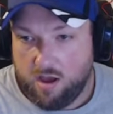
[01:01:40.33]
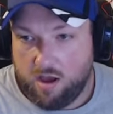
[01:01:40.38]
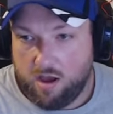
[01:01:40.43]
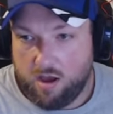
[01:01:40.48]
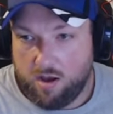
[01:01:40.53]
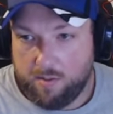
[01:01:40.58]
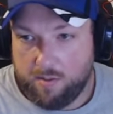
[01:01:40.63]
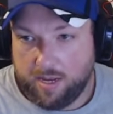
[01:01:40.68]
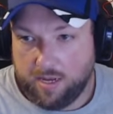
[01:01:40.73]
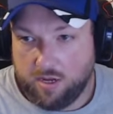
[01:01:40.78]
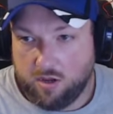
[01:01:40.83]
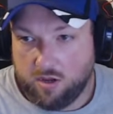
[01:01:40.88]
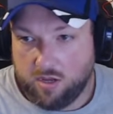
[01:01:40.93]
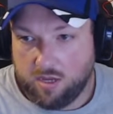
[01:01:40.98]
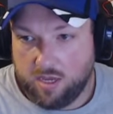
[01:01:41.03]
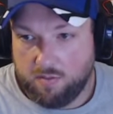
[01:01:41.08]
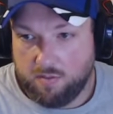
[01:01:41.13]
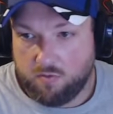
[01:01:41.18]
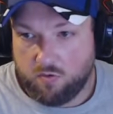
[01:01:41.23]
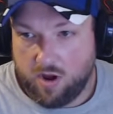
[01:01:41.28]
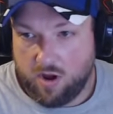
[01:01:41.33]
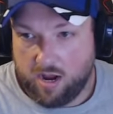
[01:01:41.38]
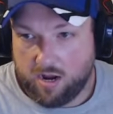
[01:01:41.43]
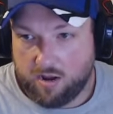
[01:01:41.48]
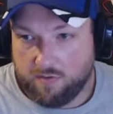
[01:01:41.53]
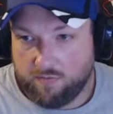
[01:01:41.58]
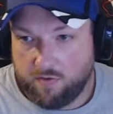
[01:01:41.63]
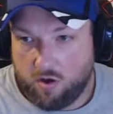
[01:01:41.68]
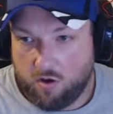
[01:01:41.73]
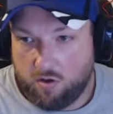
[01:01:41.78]
And you can keep
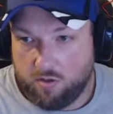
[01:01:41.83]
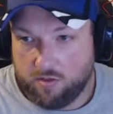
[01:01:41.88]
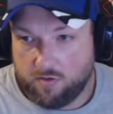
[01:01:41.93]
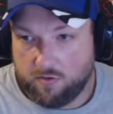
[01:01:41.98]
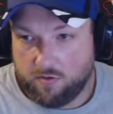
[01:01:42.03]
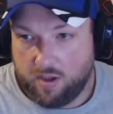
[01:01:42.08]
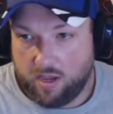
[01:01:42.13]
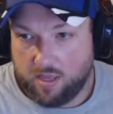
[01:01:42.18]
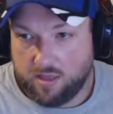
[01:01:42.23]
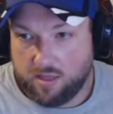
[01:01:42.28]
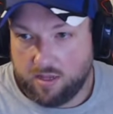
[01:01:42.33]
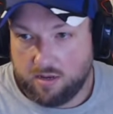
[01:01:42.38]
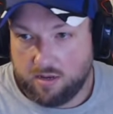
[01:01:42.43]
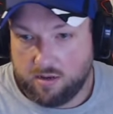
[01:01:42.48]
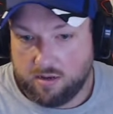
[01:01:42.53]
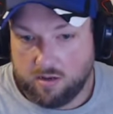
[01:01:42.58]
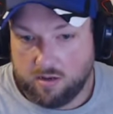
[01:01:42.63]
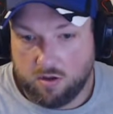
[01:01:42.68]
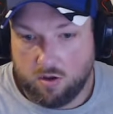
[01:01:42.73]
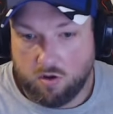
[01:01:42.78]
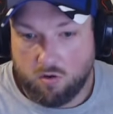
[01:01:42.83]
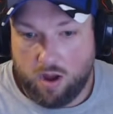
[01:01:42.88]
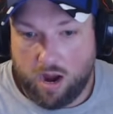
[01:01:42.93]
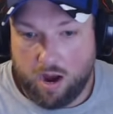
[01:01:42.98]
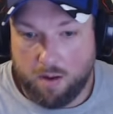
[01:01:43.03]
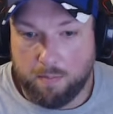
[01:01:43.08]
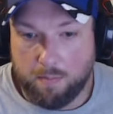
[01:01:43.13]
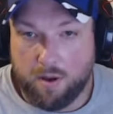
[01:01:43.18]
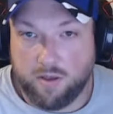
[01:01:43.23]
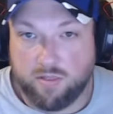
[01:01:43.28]
track of all this. And then,
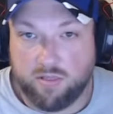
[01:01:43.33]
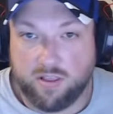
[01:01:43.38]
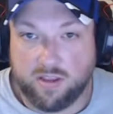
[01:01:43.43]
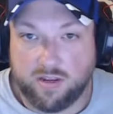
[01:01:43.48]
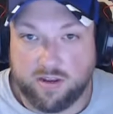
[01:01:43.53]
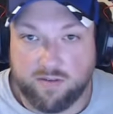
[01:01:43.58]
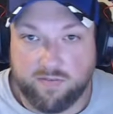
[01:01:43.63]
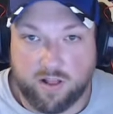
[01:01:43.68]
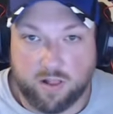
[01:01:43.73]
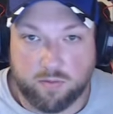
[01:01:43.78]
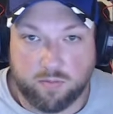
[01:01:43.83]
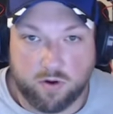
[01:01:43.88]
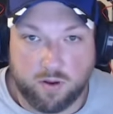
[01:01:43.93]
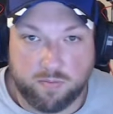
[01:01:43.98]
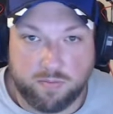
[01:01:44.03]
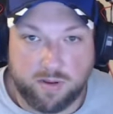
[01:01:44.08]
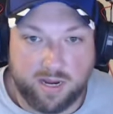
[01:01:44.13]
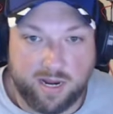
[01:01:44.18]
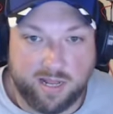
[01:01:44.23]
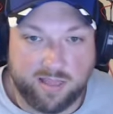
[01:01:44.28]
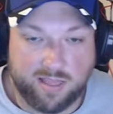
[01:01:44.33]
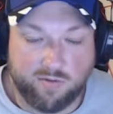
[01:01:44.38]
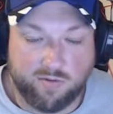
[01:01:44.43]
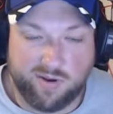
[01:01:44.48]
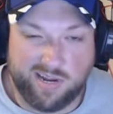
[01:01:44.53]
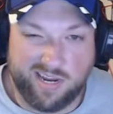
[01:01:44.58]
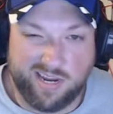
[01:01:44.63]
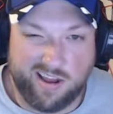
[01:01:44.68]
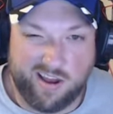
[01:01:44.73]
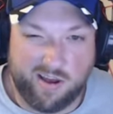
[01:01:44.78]
our monthly developer update, I think
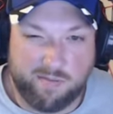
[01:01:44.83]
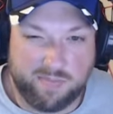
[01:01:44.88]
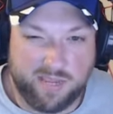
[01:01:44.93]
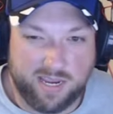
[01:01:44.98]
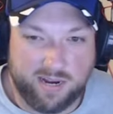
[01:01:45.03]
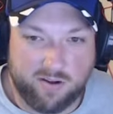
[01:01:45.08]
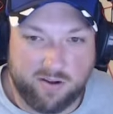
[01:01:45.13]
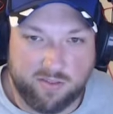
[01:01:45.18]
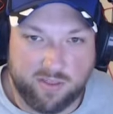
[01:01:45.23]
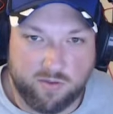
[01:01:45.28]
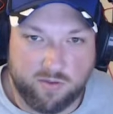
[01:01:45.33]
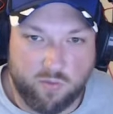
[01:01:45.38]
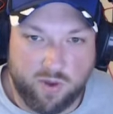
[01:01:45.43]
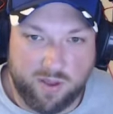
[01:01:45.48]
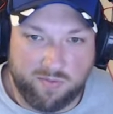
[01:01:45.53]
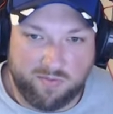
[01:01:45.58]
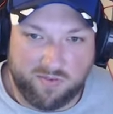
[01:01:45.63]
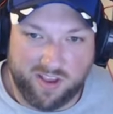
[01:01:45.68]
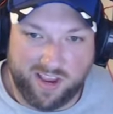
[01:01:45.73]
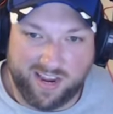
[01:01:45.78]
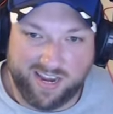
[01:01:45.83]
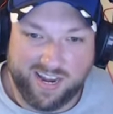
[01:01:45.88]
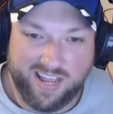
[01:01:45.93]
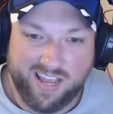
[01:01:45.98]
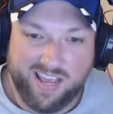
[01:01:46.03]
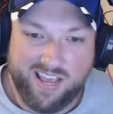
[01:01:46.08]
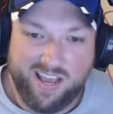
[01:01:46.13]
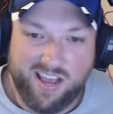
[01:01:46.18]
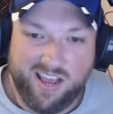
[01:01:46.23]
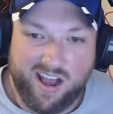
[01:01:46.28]
we need to update on the website.
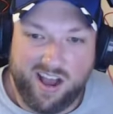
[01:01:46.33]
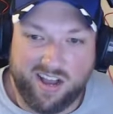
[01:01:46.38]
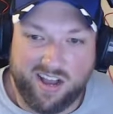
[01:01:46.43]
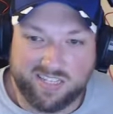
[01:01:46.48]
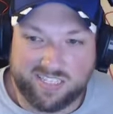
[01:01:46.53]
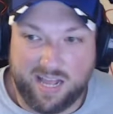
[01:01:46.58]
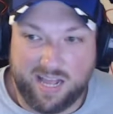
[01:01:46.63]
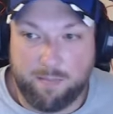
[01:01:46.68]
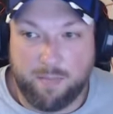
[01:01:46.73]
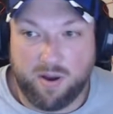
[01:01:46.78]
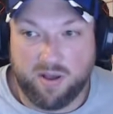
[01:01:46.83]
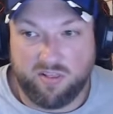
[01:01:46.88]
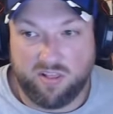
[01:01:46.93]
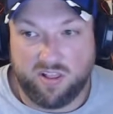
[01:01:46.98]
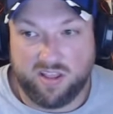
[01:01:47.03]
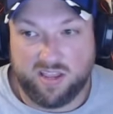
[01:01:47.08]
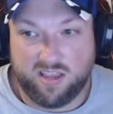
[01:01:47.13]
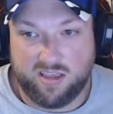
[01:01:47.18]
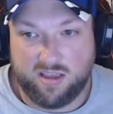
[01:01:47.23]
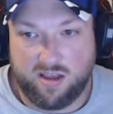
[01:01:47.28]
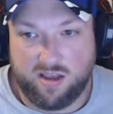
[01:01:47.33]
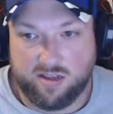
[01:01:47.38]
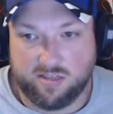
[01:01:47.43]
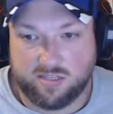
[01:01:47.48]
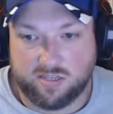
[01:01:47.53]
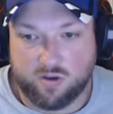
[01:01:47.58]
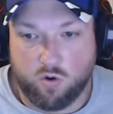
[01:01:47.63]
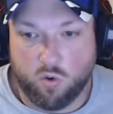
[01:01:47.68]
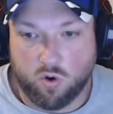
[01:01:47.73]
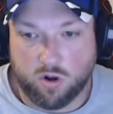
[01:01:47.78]
It's not monthly,
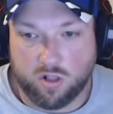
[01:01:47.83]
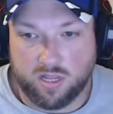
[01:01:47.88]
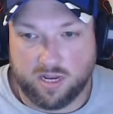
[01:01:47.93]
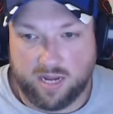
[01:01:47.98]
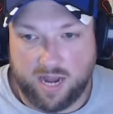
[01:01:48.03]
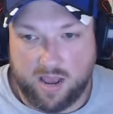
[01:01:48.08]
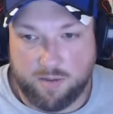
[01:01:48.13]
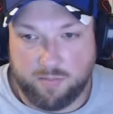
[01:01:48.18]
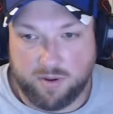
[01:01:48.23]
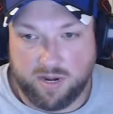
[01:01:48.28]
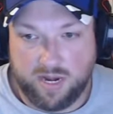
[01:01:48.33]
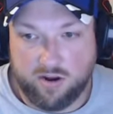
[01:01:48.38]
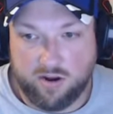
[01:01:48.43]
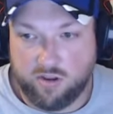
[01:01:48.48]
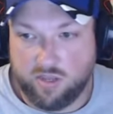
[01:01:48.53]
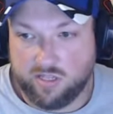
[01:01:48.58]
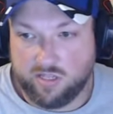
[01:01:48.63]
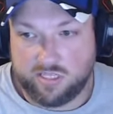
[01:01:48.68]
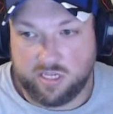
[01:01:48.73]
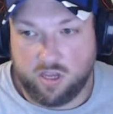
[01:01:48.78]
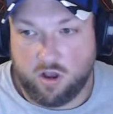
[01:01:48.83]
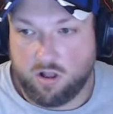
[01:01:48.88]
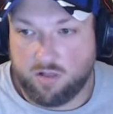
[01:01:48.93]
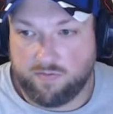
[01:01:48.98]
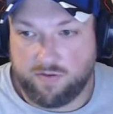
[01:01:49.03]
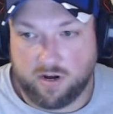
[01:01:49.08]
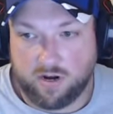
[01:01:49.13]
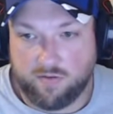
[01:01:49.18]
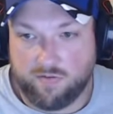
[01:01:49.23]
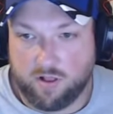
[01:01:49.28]
it's quarterly now. But here you can see all
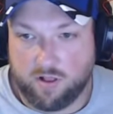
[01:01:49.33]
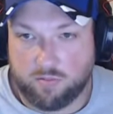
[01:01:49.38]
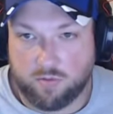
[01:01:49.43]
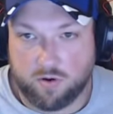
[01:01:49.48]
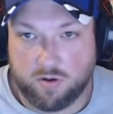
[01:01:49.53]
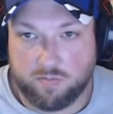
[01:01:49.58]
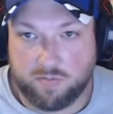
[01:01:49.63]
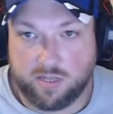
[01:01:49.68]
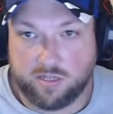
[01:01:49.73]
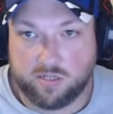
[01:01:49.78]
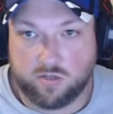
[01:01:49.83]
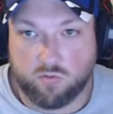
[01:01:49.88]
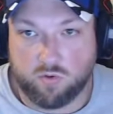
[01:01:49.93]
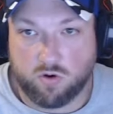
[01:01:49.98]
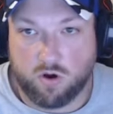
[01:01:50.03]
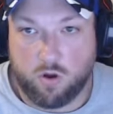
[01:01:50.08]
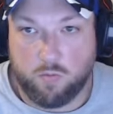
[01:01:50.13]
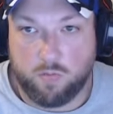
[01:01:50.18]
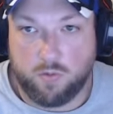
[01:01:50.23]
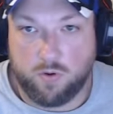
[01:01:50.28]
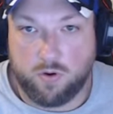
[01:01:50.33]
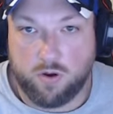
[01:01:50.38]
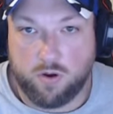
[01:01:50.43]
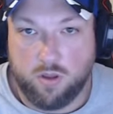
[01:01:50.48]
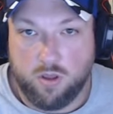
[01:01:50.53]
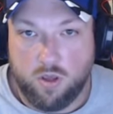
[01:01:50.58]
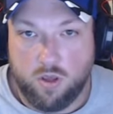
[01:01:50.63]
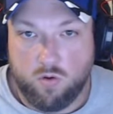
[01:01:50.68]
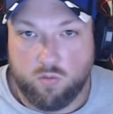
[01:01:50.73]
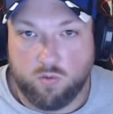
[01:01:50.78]
of our developer updates. So we're open
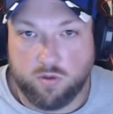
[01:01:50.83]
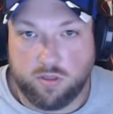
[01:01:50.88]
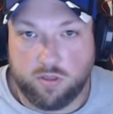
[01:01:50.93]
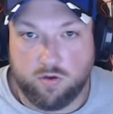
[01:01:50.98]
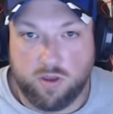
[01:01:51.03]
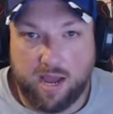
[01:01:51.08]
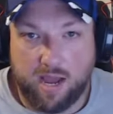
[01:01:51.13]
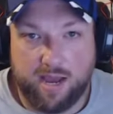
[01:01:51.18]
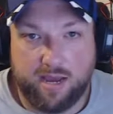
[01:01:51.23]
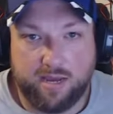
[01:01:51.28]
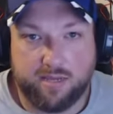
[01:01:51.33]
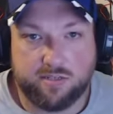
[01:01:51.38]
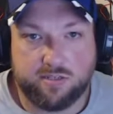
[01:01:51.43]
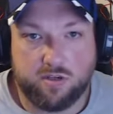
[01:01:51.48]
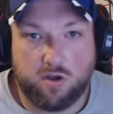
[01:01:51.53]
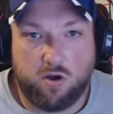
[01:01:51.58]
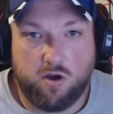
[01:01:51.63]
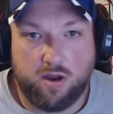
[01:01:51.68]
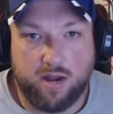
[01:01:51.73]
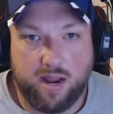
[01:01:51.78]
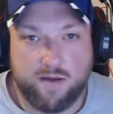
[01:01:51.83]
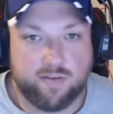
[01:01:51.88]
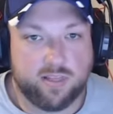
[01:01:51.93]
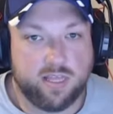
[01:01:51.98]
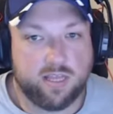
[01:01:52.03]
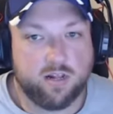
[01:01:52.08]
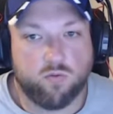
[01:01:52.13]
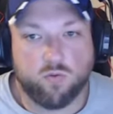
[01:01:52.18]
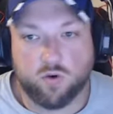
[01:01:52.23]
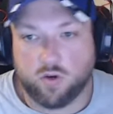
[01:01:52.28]
with you guys on
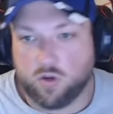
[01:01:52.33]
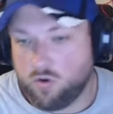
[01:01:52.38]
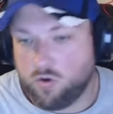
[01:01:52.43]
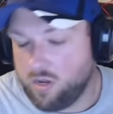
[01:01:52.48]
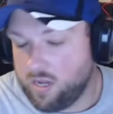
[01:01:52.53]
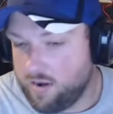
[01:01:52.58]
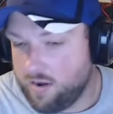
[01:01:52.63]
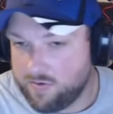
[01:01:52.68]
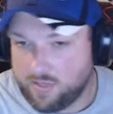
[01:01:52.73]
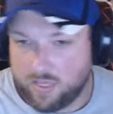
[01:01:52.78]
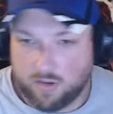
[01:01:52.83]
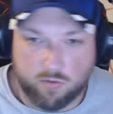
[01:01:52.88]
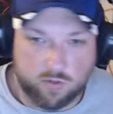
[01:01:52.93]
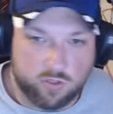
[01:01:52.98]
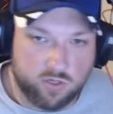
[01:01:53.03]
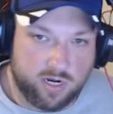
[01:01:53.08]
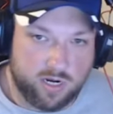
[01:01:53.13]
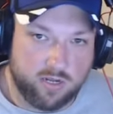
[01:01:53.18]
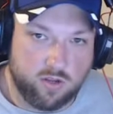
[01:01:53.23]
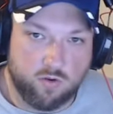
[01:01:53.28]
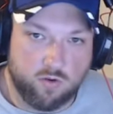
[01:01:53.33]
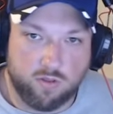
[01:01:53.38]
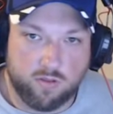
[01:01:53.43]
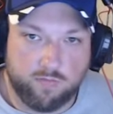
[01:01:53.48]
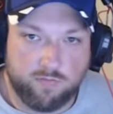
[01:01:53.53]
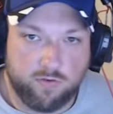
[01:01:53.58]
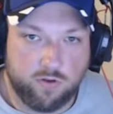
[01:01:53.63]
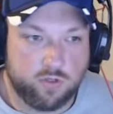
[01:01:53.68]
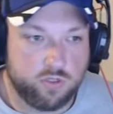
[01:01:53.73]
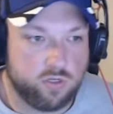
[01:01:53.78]
everything that we're doing, everything we're trying to do in
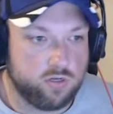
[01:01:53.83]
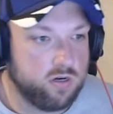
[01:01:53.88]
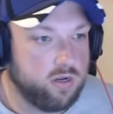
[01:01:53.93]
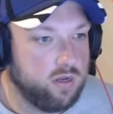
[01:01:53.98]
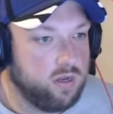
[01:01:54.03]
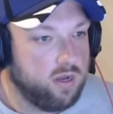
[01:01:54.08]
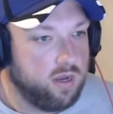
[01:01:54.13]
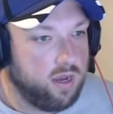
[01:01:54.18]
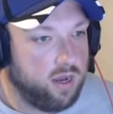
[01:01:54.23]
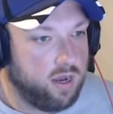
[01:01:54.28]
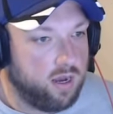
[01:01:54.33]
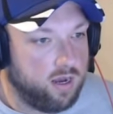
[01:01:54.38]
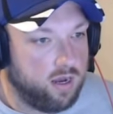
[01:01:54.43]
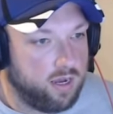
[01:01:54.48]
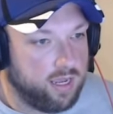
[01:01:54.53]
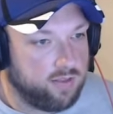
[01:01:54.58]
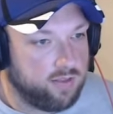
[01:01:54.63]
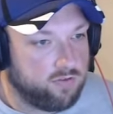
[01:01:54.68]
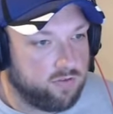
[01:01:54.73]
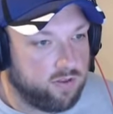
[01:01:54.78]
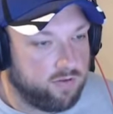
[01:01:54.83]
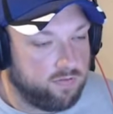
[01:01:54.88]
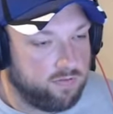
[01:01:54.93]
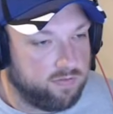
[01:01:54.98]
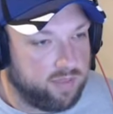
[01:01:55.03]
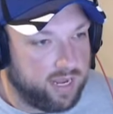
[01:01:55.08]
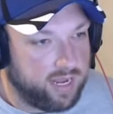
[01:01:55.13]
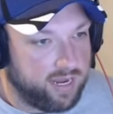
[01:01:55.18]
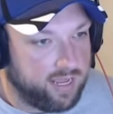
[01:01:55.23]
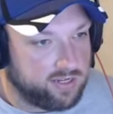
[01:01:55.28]
the future, and stuff
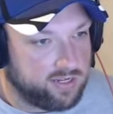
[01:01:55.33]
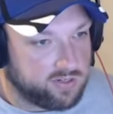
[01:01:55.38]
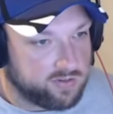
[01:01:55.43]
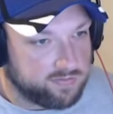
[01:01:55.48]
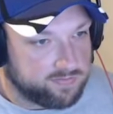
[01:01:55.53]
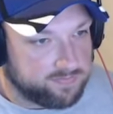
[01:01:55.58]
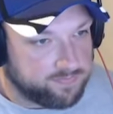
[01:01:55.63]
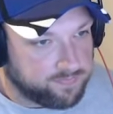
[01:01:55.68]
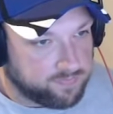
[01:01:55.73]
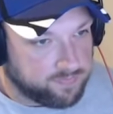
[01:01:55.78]
of that nature.